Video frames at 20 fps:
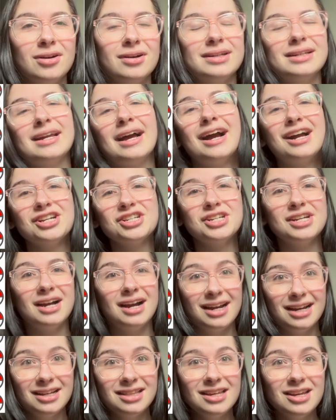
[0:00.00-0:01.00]
And actually, I
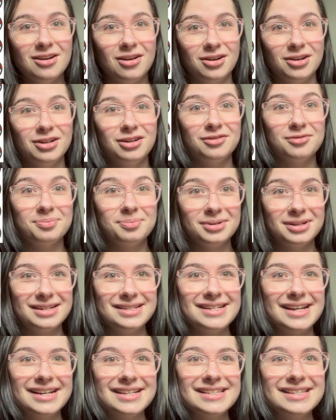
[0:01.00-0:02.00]
had the honor of
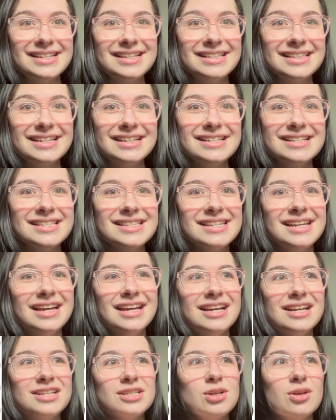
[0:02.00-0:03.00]
pre-testing this
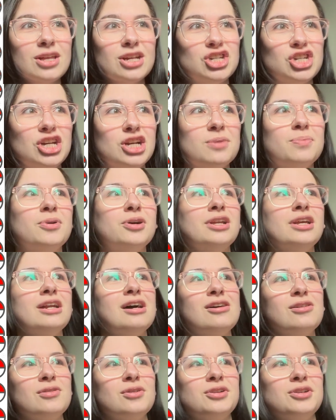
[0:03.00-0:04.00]
so that she could put it
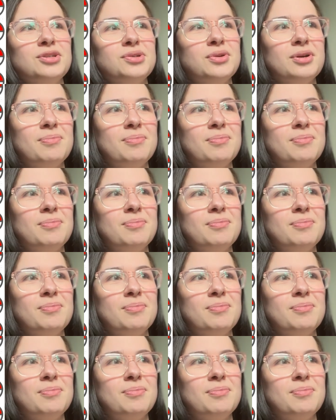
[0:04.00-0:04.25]
out onto her